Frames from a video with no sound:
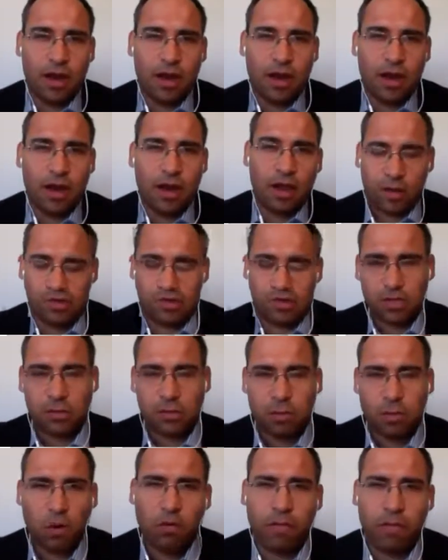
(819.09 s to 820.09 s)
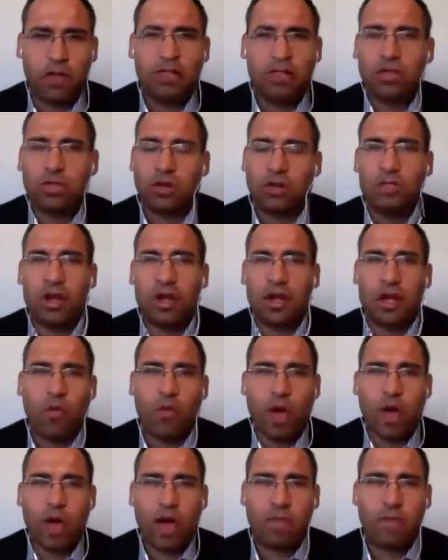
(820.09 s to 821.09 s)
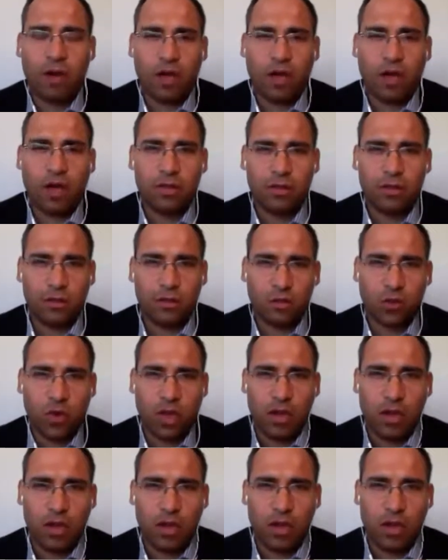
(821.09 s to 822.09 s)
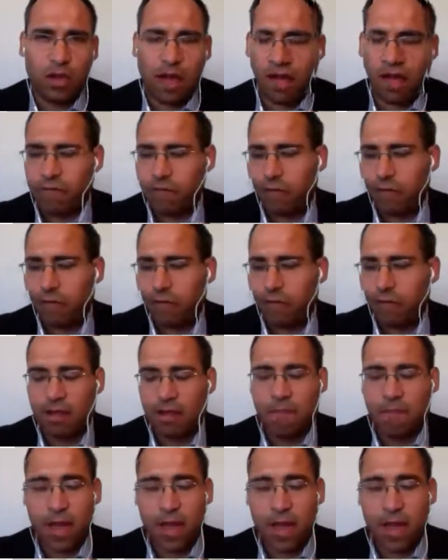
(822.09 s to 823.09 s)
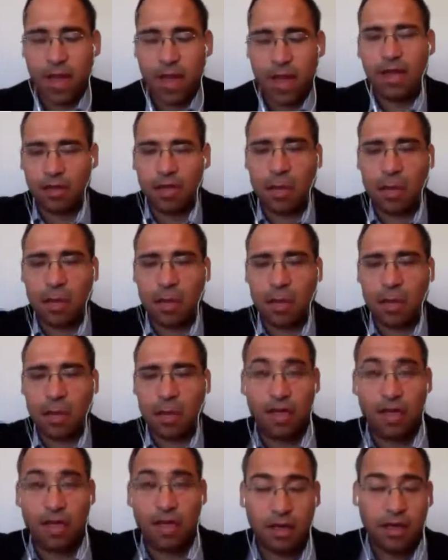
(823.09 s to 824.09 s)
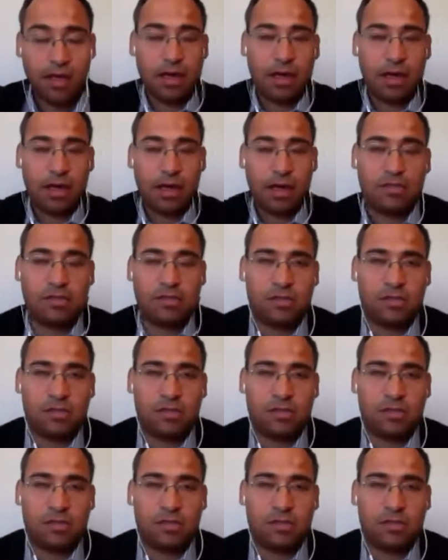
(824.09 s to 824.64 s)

Uh, as, as Paul mentioned, Le Web London will have uh, the, the main key uh,